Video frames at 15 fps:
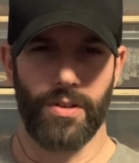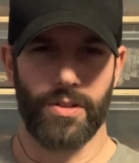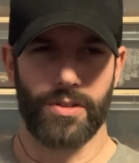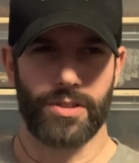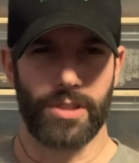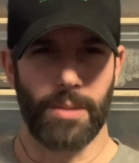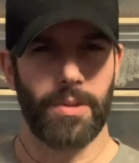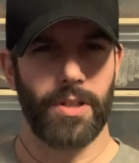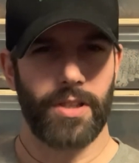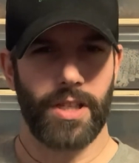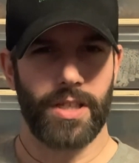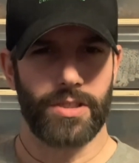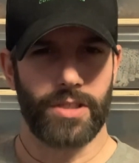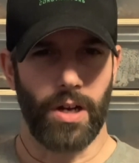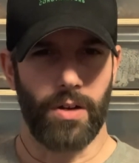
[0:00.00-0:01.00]
some of the
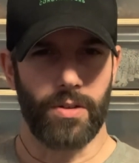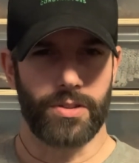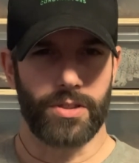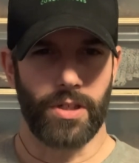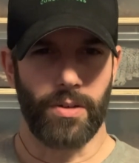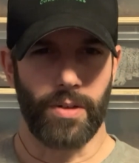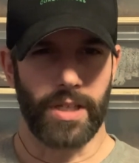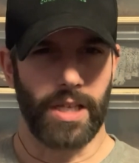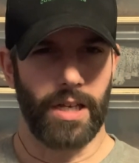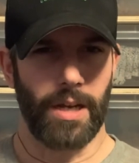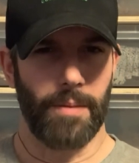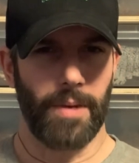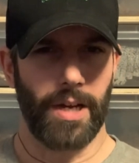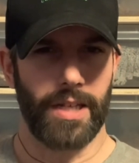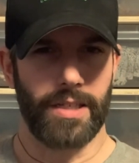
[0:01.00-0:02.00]
things also, again,
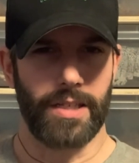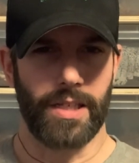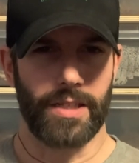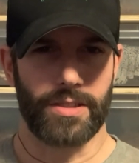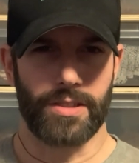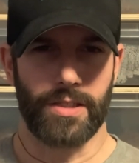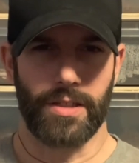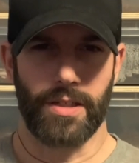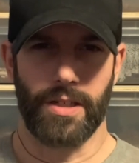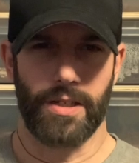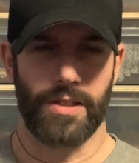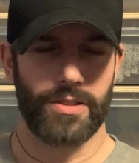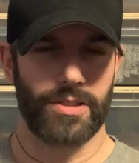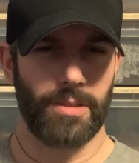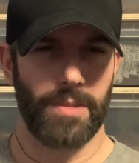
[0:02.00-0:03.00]
I might get some
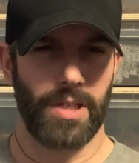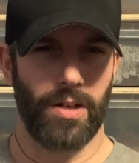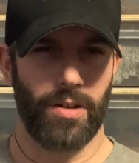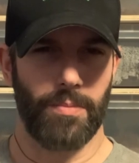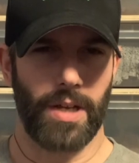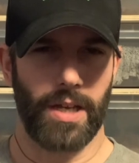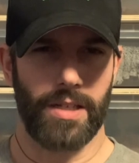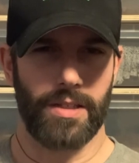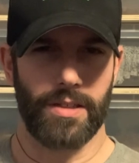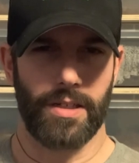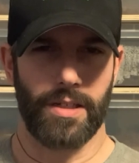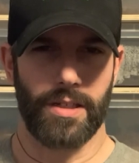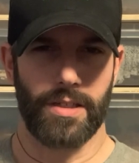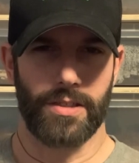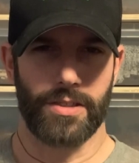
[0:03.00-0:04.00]
of y'all might
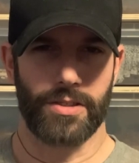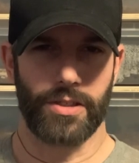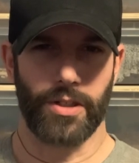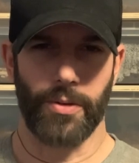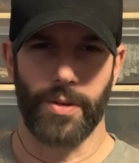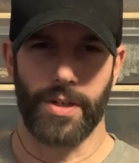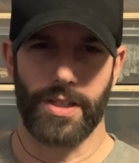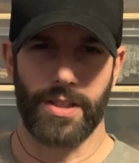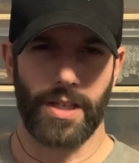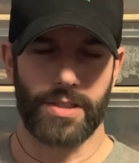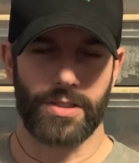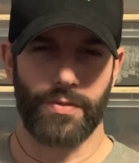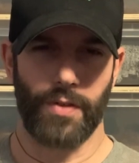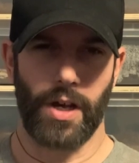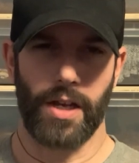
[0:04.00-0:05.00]
disagree, and
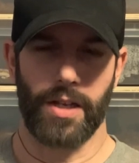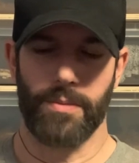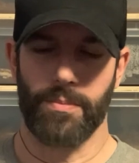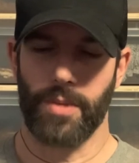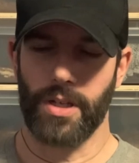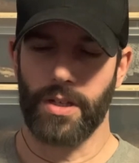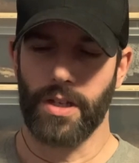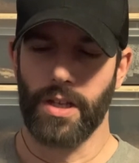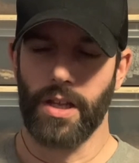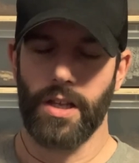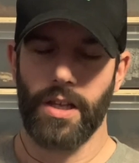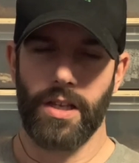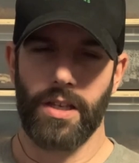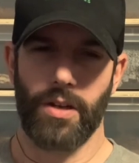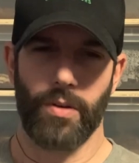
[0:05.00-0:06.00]
that's fine. But
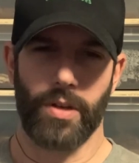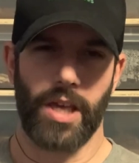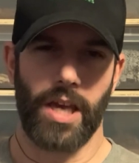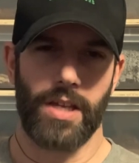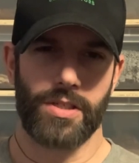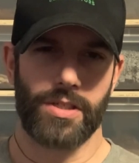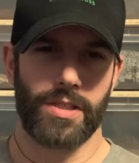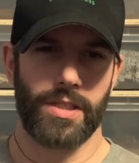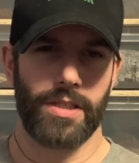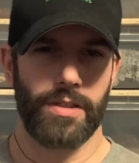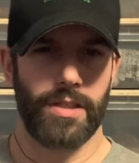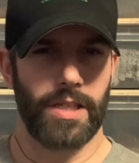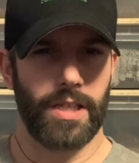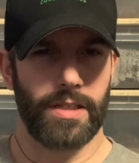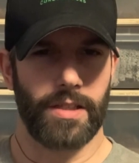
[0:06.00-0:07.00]
occasionally
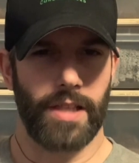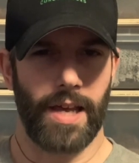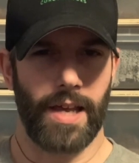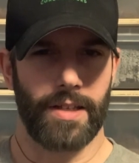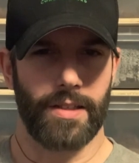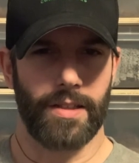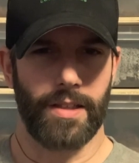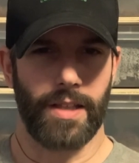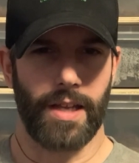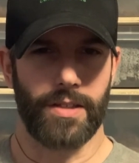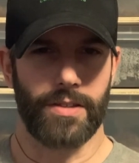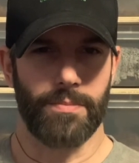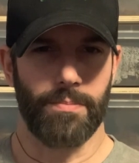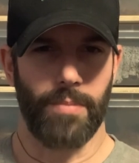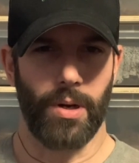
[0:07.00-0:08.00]
you get that
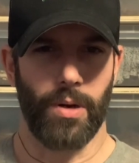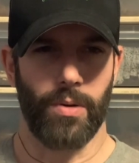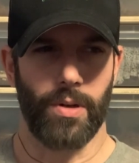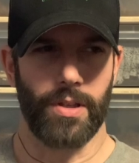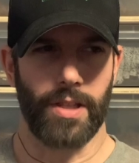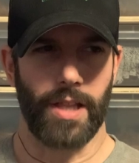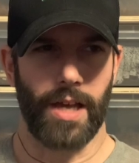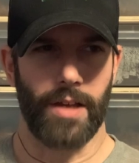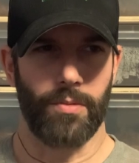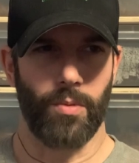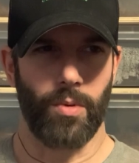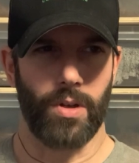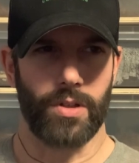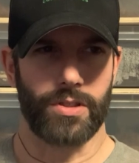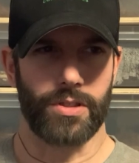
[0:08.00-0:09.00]
boa that
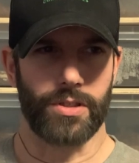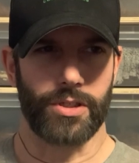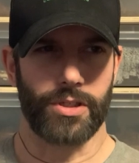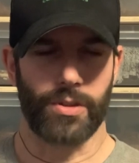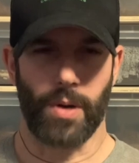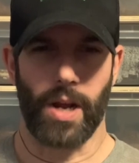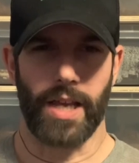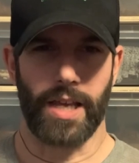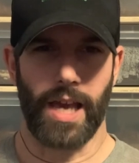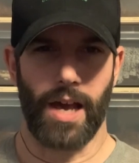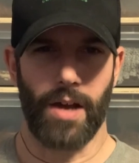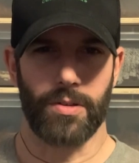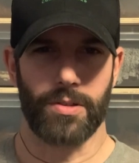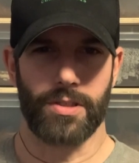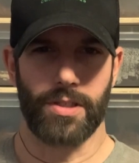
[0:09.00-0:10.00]
wants to strike
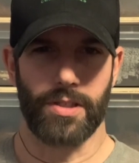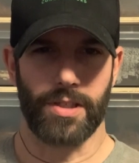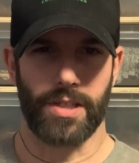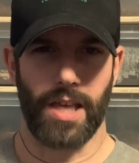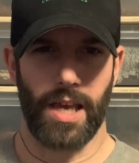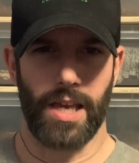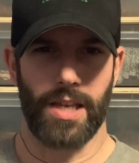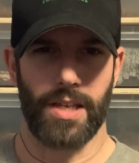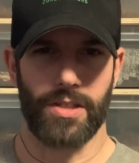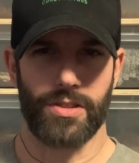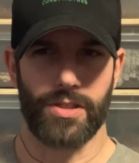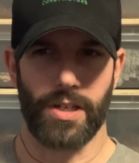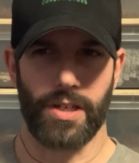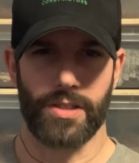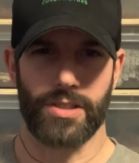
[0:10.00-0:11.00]
out to the
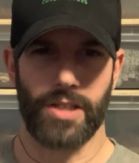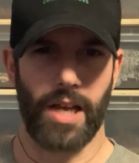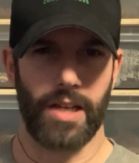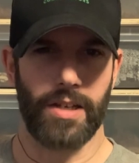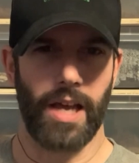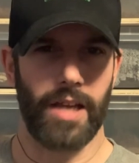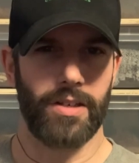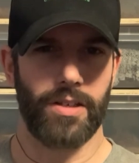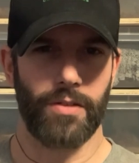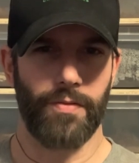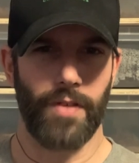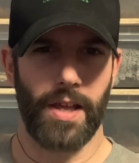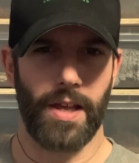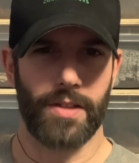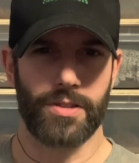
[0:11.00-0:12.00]
cage. It's not in
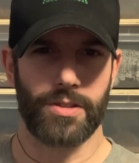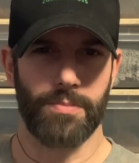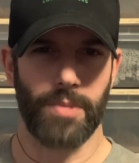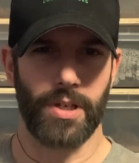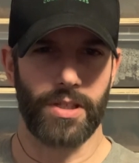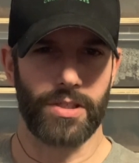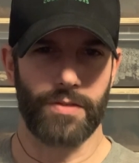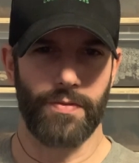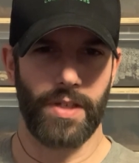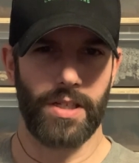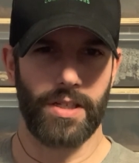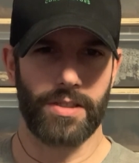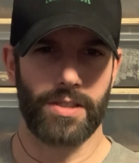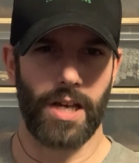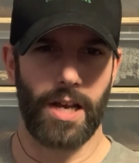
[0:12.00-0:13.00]
defense, but it's
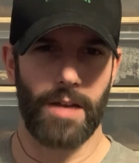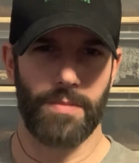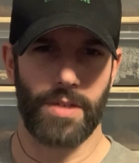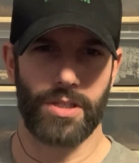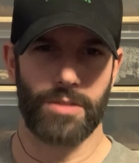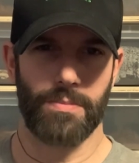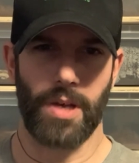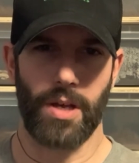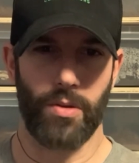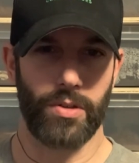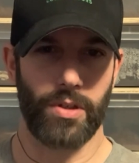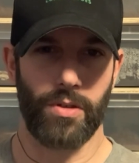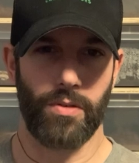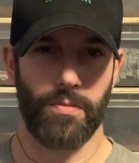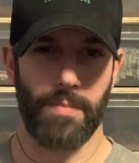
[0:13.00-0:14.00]
feeding time. They smell
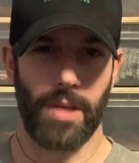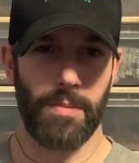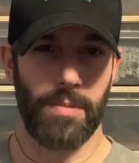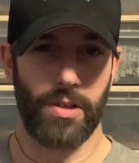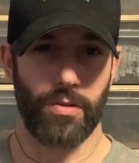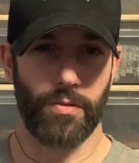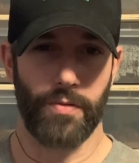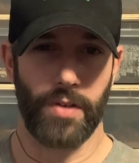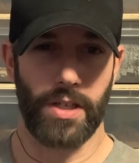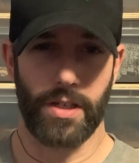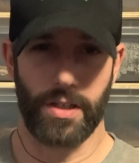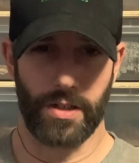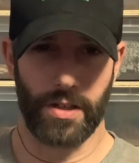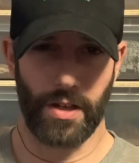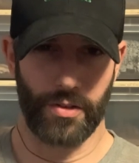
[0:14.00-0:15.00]
you. Maybe you're
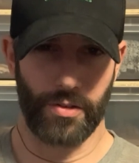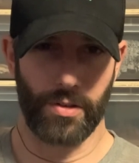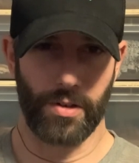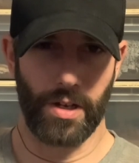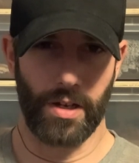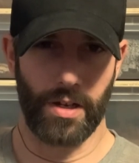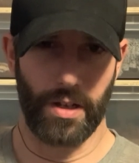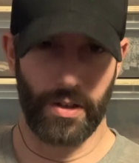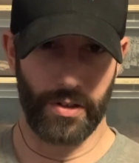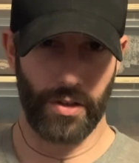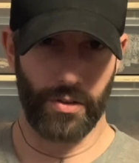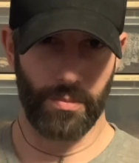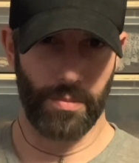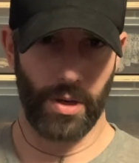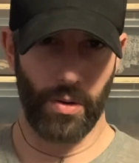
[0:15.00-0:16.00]
feeding another
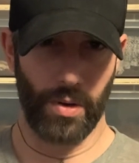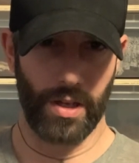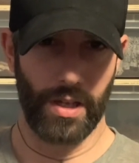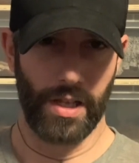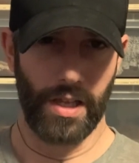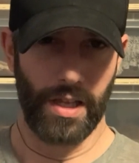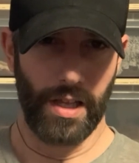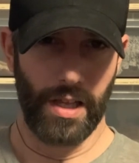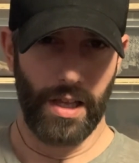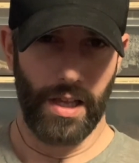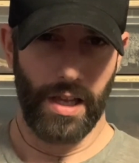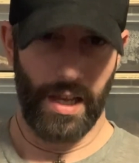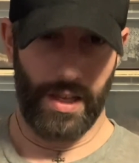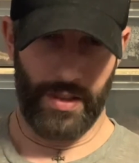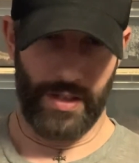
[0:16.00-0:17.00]
boa,
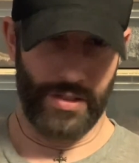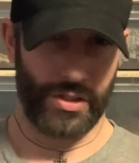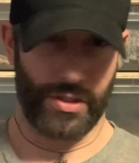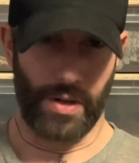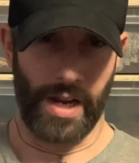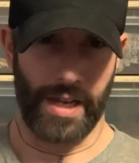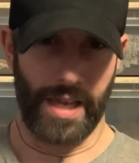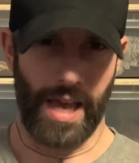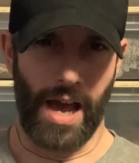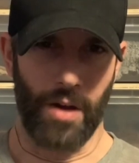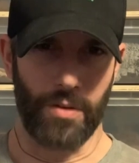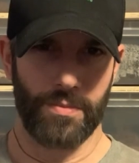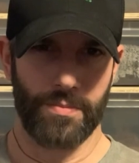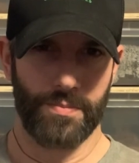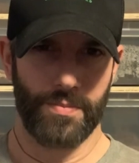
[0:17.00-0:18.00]
and they strike
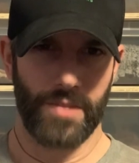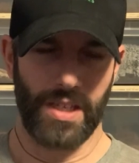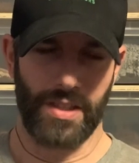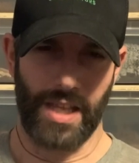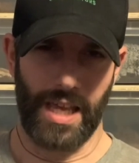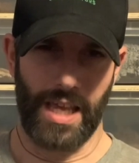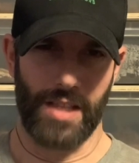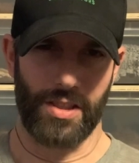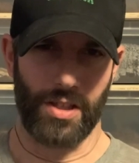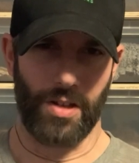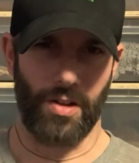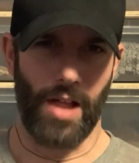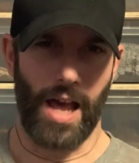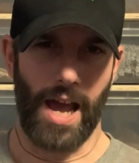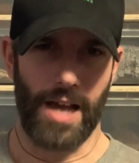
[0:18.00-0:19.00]
out and they hit the
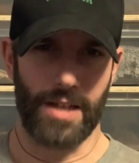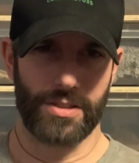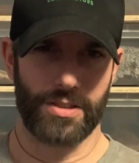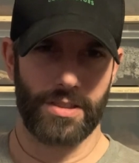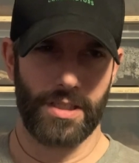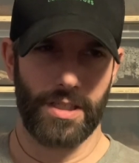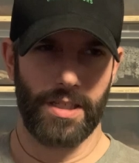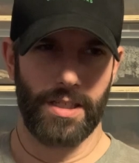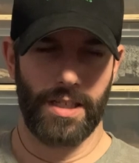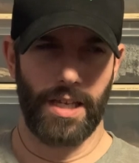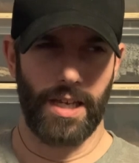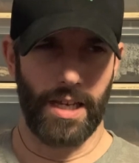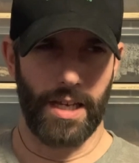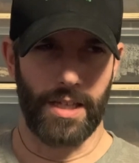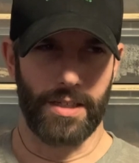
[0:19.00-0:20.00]
glass,
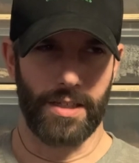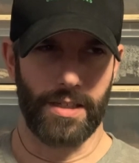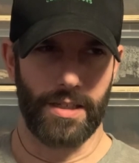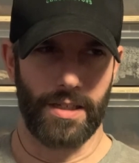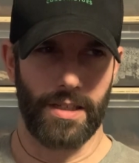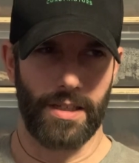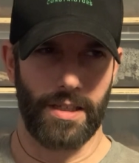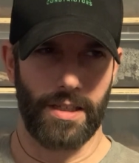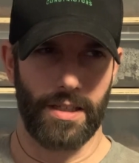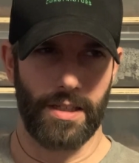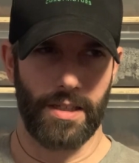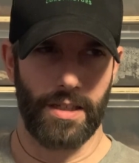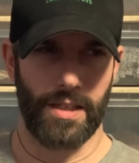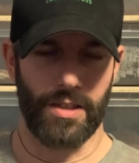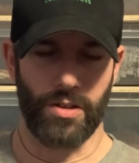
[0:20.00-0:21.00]
and
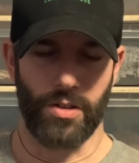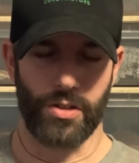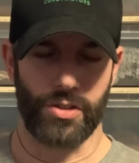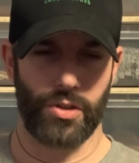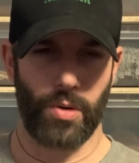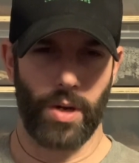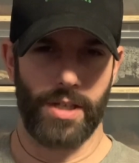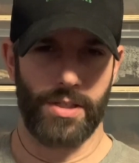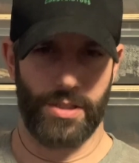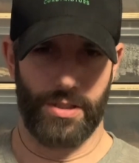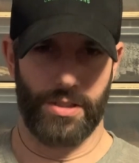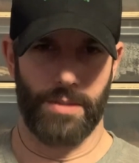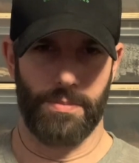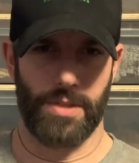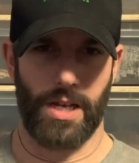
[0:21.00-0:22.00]
it looks crazy
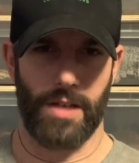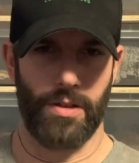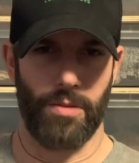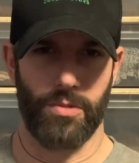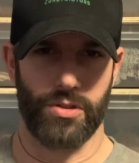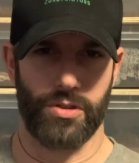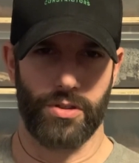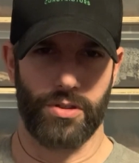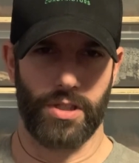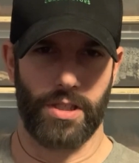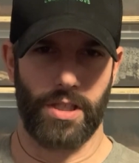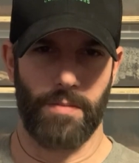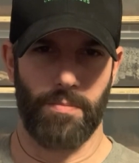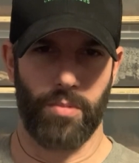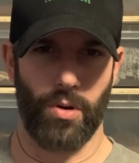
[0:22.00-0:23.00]
sometimes. It almost looks like
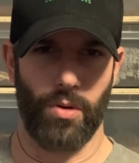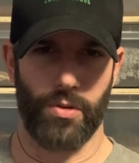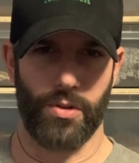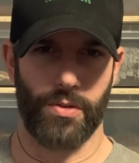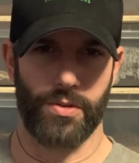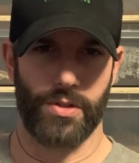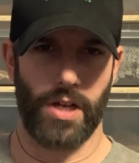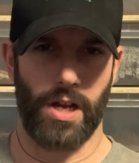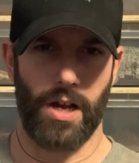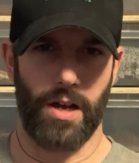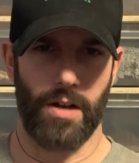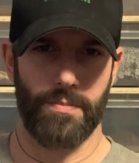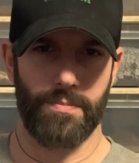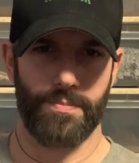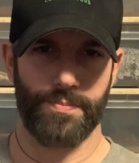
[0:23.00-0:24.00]
they broke their jaw,